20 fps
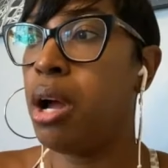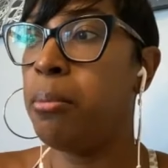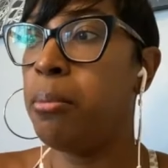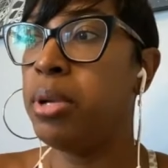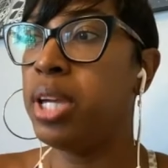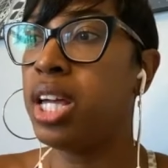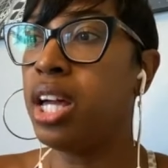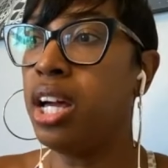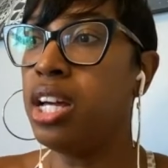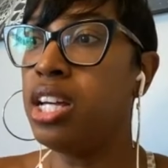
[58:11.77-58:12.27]

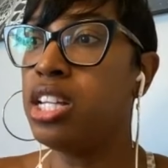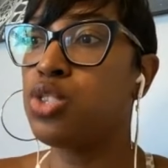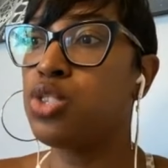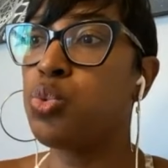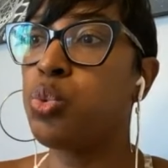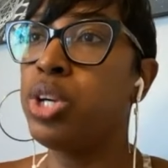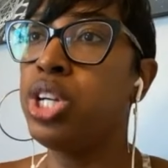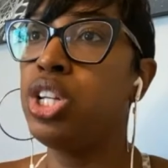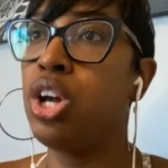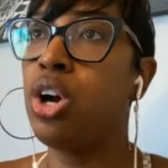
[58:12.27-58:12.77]
because
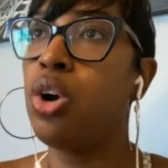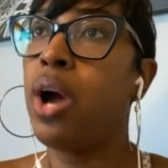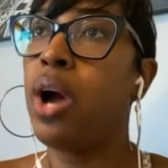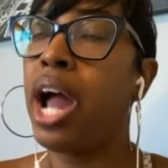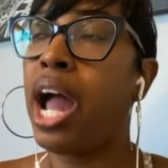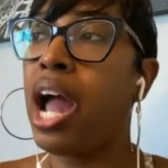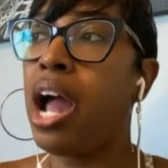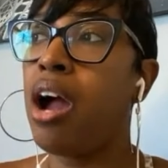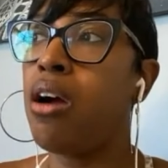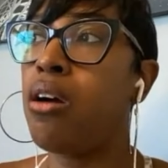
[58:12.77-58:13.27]
we know
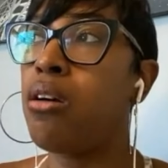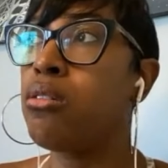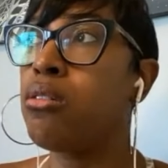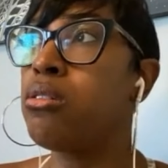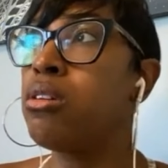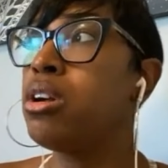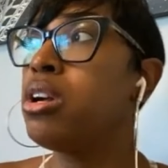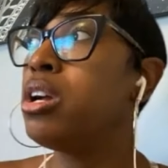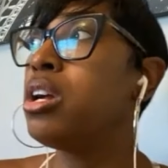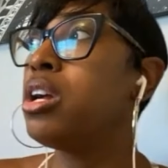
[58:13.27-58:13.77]
how
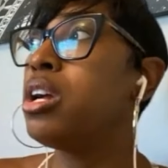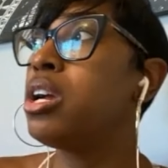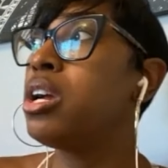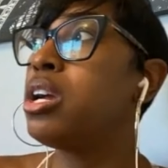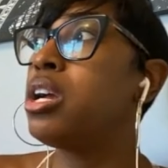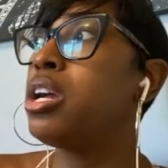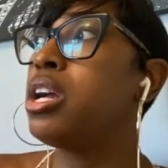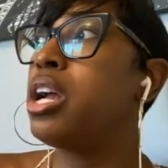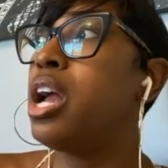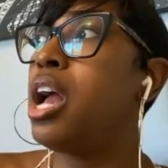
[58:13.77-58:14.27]

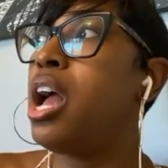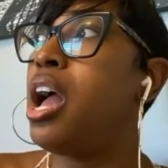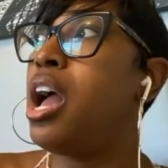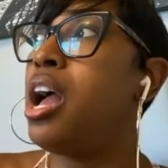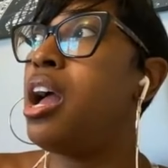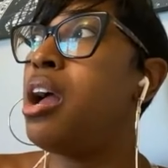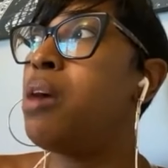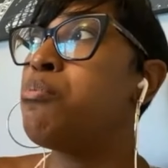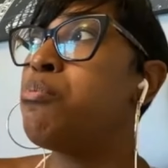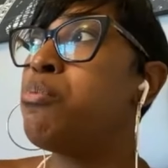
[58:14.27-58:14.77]

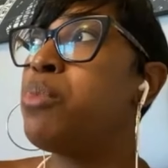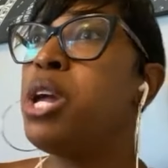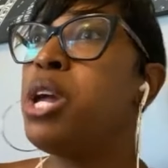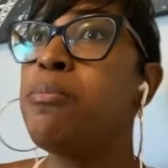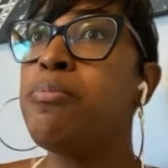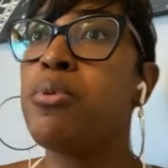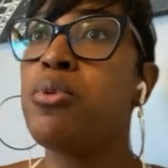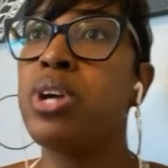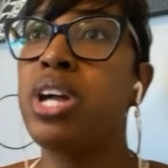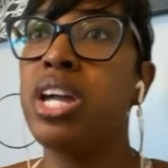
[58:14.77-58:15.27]

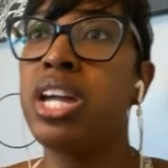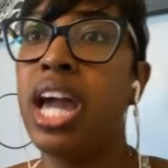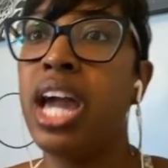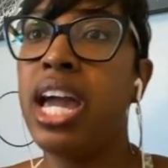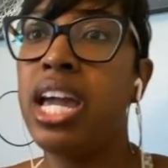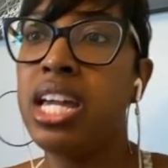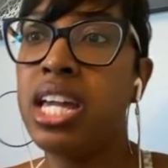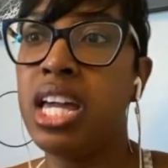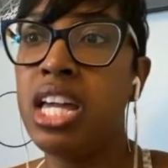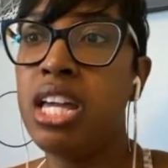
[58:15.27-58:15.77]
people can
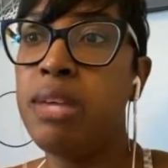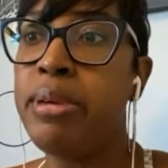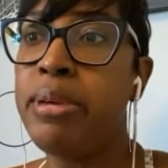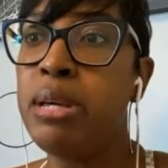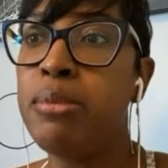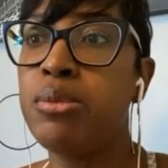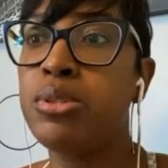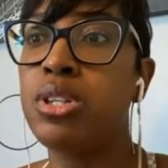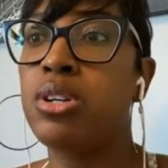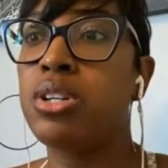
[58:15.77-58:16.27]
gatekeep.
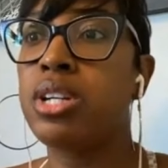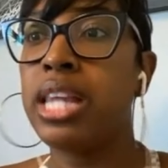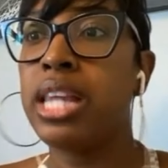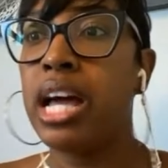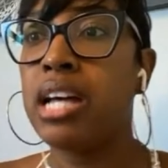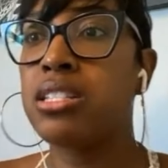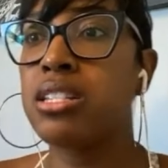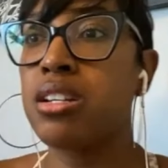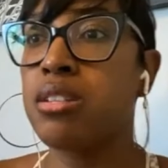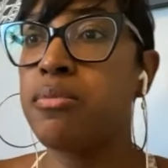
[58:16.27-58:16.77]
People don't
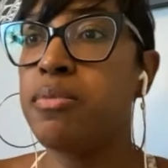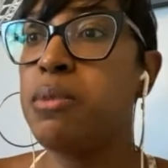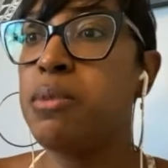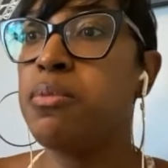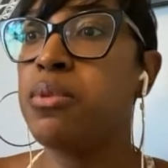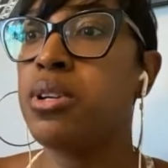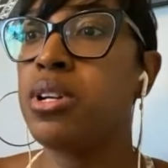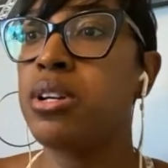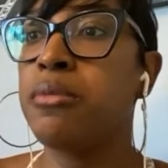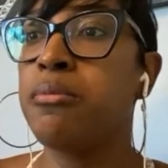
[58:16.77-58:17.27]
allow certain
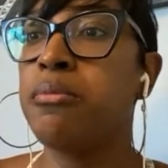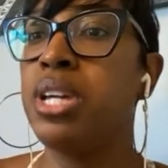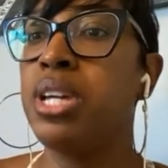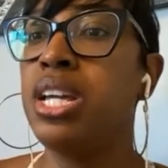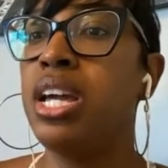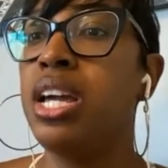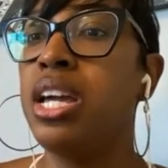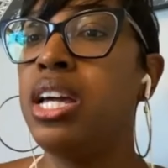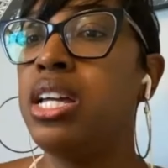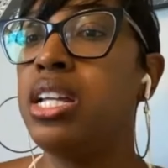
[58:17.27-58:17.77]
people to be
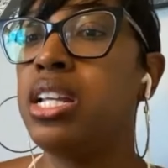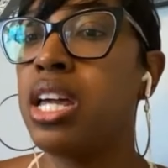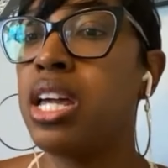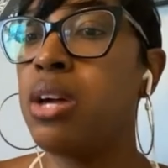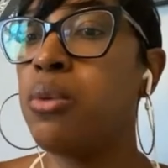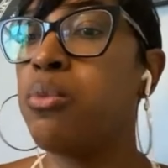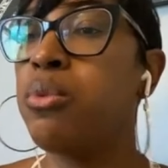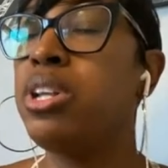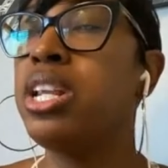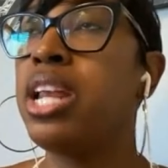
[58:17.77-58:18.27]
in.
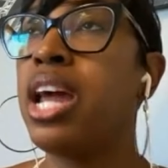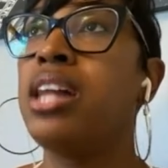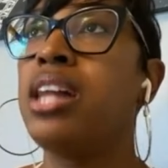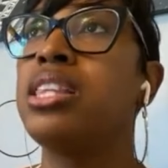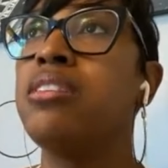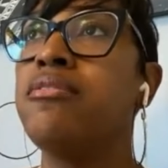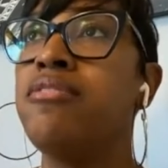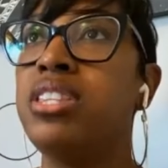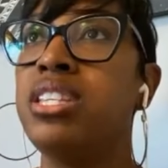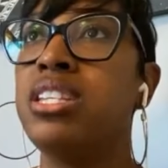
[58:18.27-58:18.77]
And we now
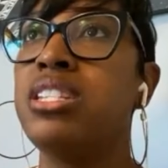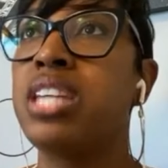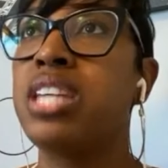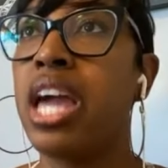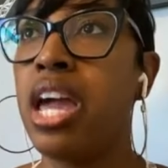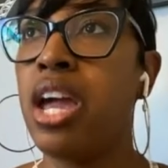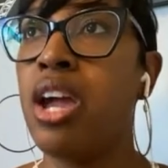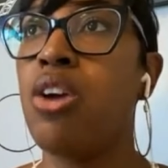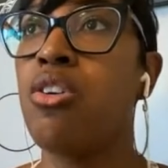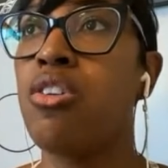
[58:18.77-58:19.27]
live in this
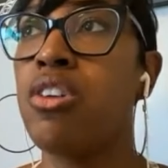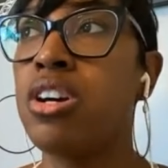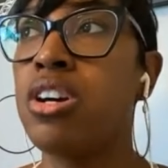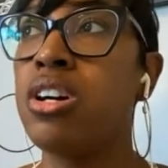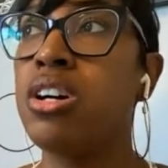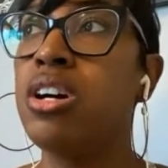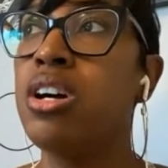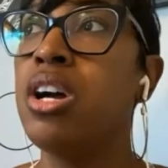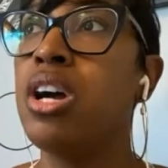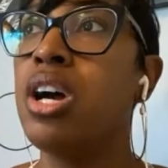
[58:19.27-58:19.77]

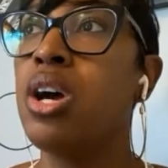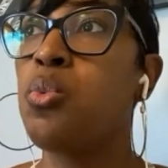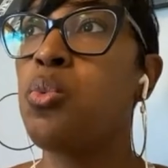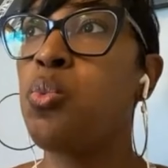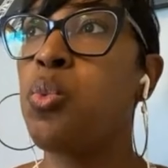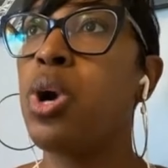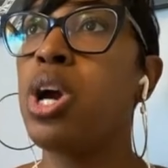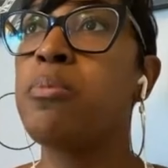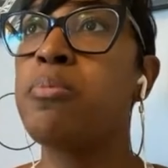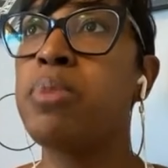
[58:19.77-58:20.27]
era
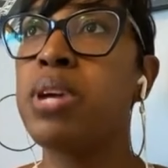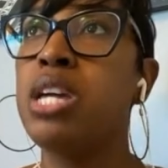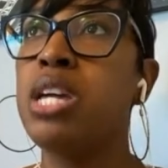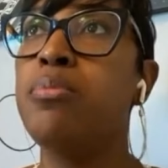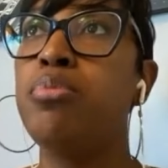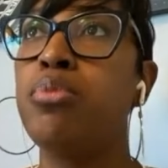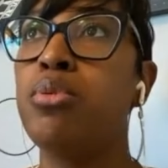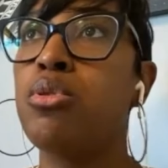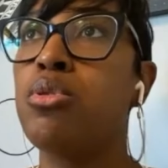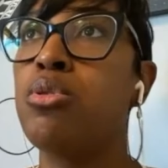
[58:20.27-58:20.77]
where
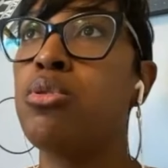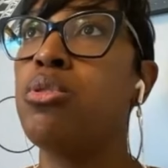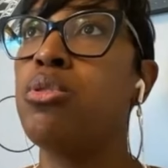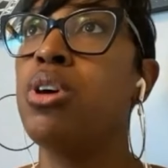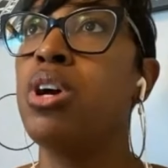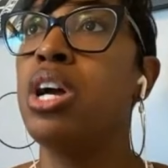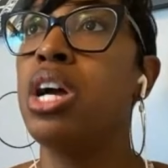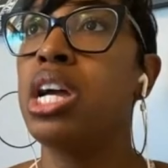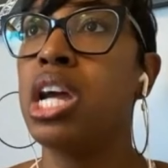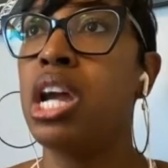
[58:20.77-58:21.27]
people
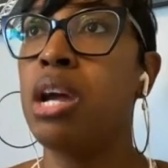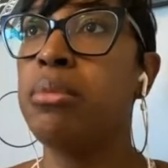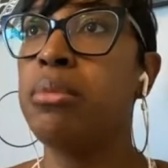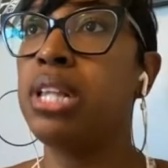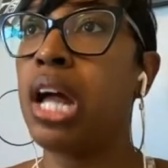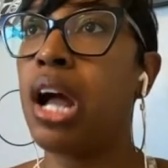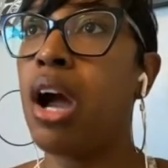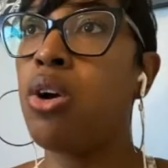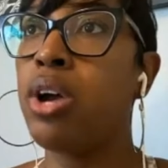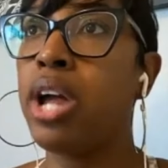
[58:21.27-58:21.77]
can be
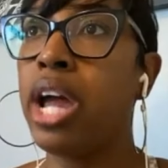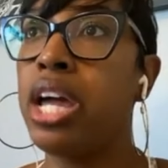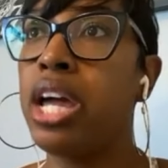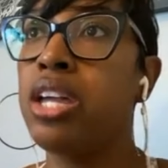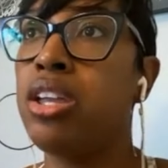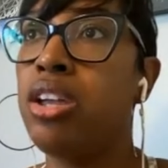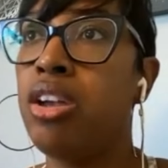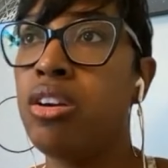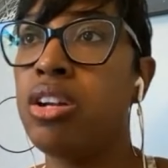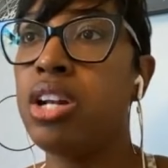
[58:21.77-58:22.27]
like,
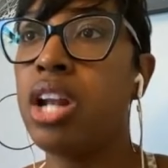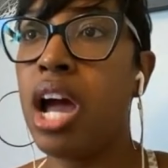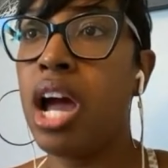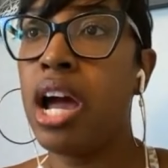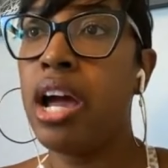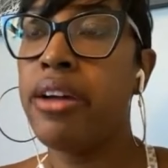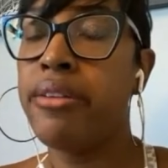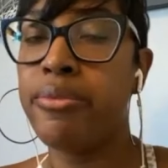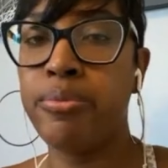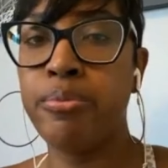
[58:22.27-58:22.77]
okay, you're
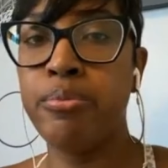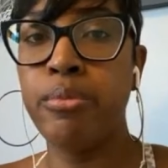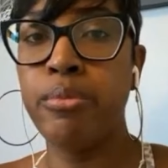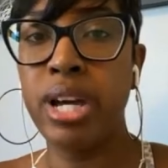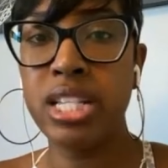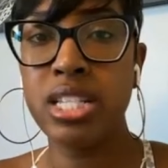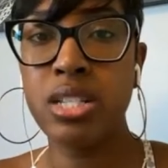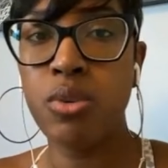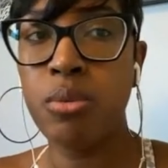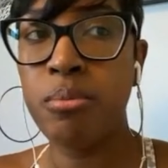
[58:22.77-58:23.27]
not
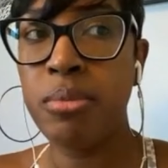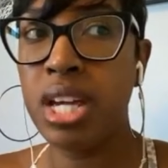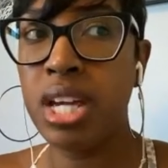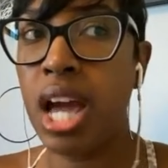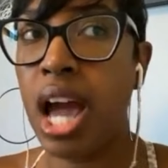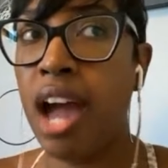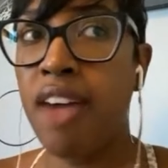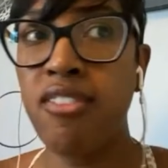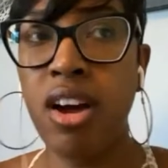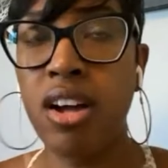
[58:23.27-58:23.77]
messing with me.
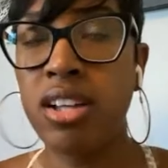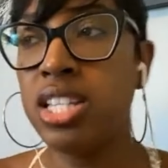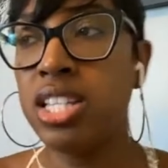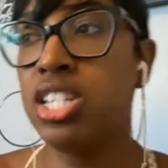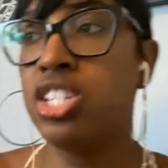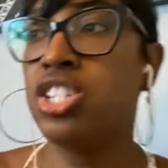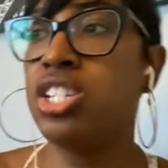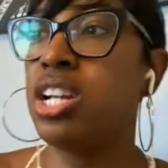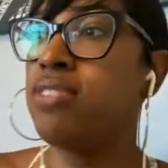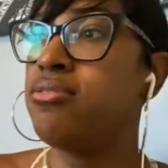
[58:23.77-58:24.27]
I've
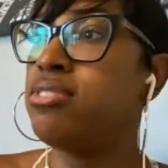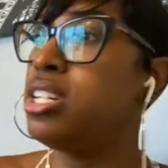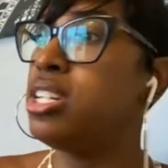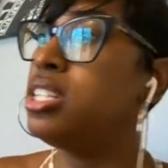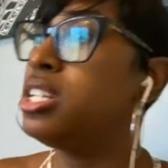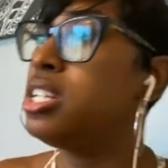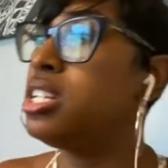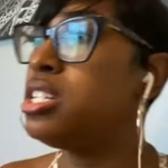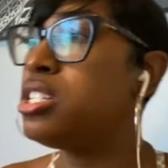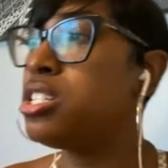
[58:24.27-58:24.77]
auditioned. I've done
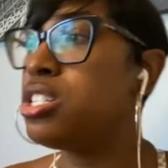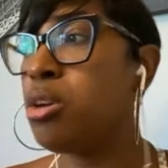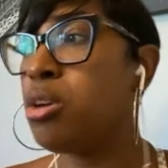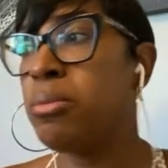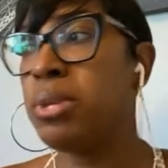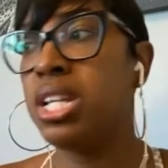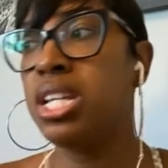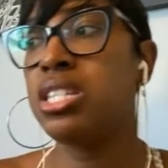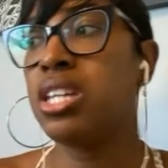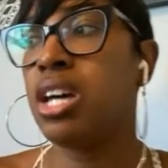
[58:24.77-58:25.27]
this so
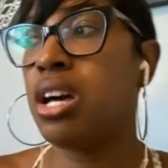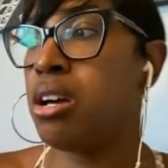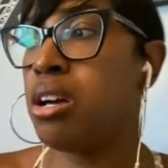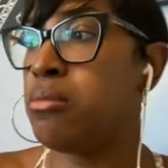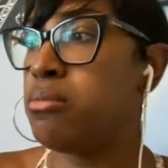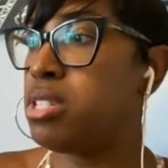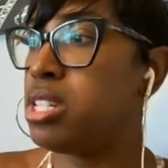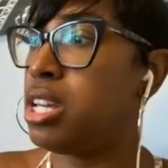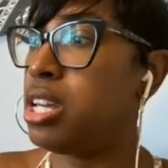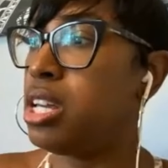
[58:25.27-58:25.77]
many
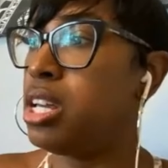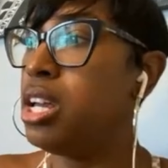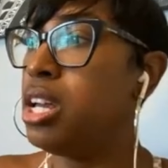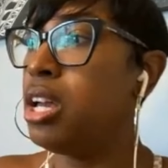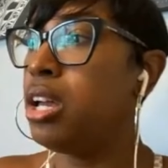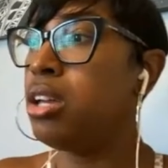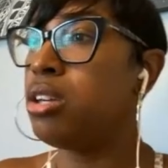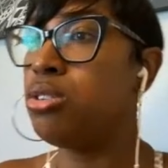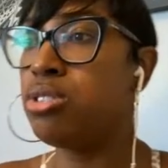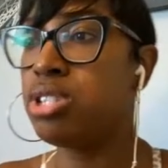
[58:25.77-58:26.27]
times, and
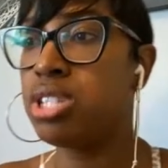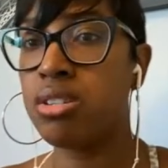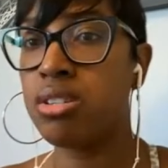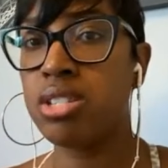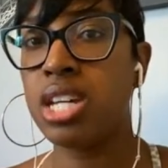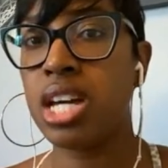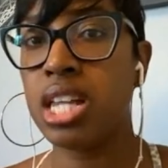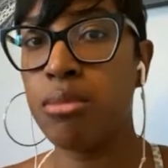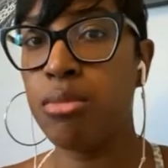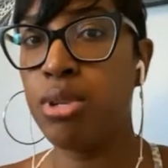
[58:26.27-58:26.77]
you're still
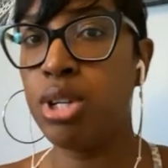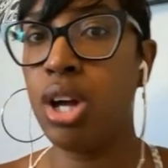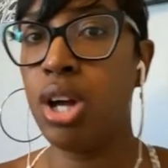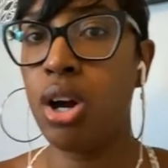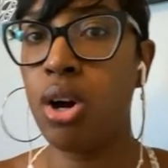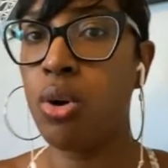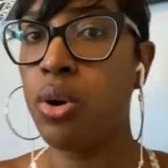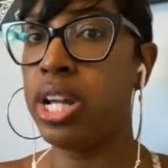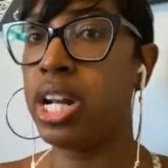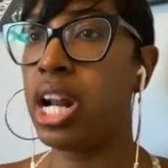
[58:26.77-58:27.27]
telling me
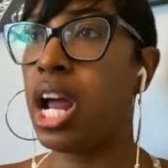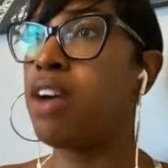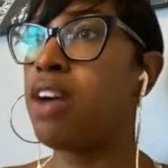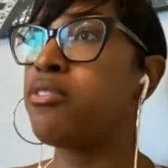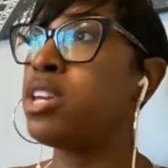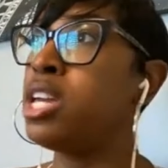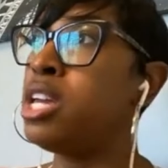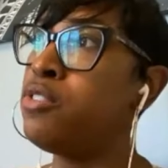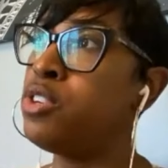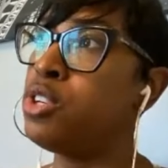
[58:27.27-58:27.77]
no. And
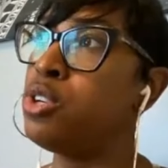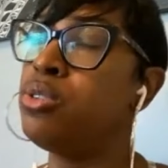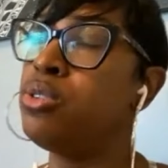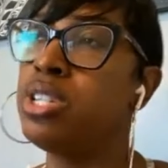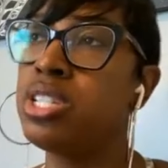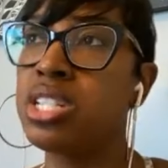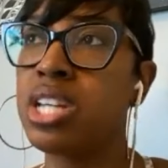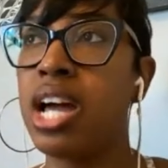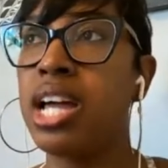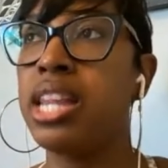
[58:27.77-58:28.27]
I've given you
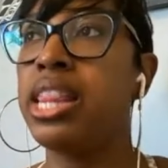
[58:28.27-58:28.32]
this.